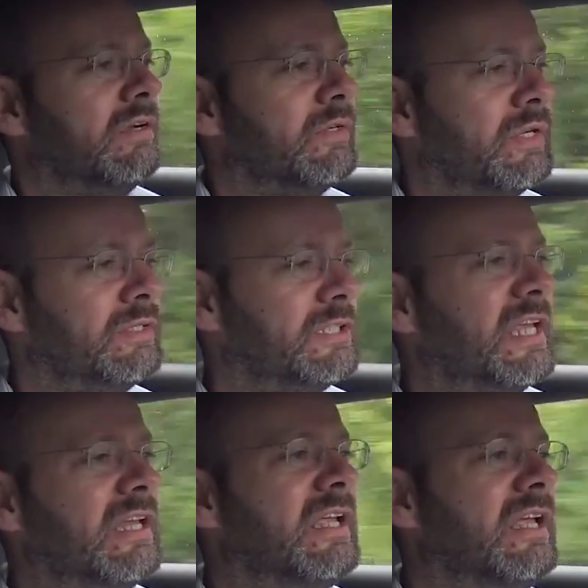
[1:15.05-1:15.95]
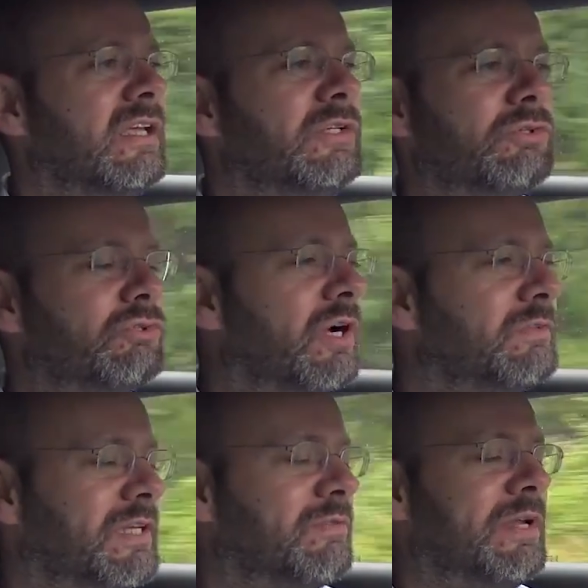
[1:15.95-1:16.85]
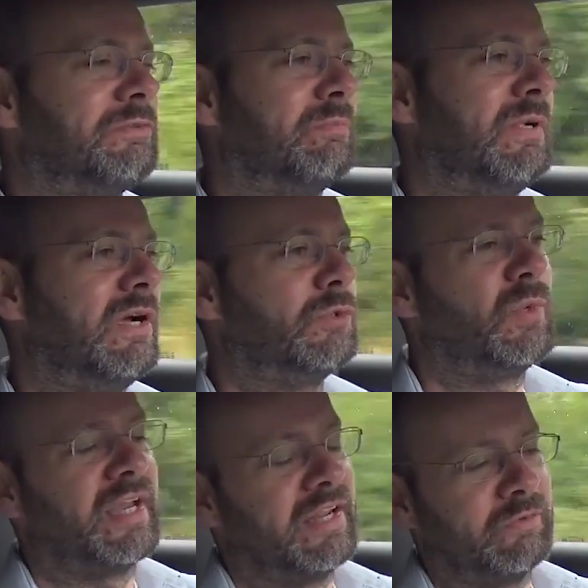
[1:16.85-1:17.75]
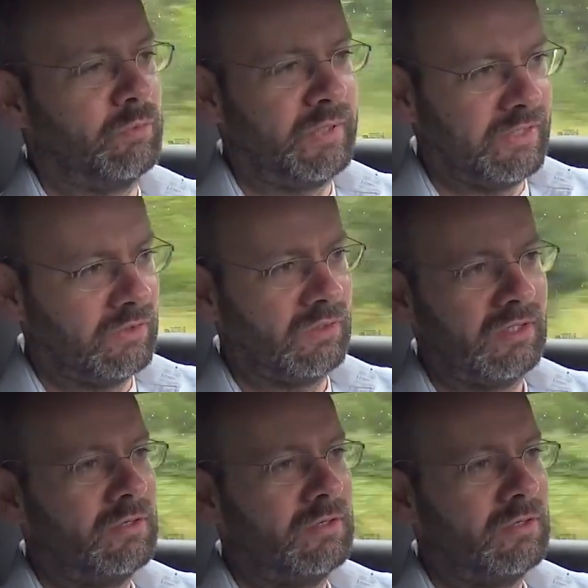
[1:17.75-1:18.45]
You're going to sit in here, you could drive several hundred miles, one hand on the wheel,